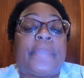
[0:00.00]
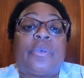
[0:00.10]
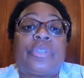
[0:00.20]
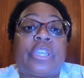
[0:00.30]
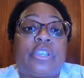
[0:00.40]

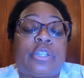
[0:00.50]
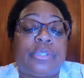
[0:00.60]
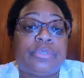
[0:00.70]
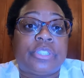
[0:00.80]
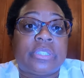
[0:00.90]
build
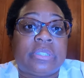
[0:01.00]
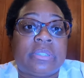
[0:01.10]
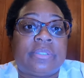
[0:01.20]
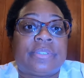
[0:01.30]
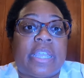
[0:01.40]

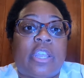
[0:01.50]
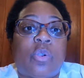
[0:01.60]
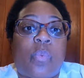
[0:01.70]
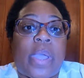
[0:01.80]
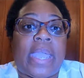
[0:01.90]
inclusion in
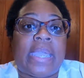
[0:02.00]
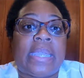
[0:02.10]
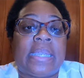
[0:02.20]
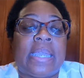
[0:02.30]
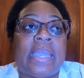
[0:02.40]
a
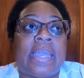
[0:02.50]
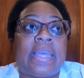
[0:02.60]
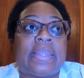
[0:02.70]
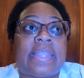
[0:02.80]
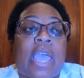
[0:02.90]
way
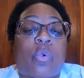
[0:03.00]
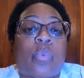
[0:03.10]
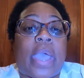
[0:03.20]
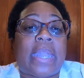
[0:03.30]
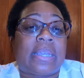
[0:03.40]

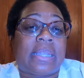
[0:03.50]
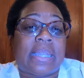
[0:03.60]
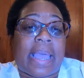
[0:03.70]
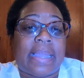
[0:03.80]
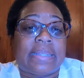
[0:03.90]
that
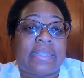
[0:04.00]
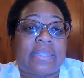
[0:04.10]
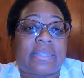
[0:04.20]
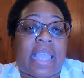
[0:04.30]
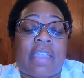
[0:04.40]

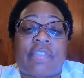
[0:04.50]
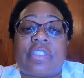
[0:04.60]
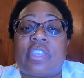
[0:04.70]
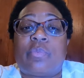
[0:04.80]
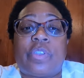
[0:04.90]
radicalizes
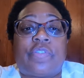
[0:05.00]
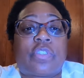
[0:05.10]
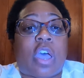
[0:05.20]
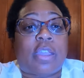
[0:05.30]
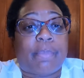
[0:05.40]
everything we've
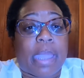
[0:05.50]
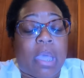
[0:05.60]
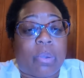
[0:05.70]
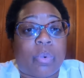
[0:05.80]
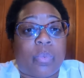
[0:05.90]
thought
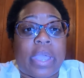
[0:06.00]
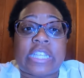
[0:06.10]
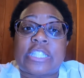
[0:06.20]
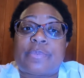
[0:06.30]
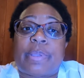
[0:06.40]
about,
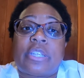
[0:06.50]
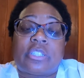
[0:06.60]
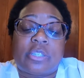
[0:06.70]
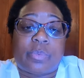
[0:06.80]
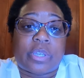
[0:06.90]

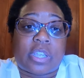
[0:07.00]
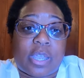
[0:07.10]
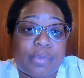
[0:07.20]
especially when it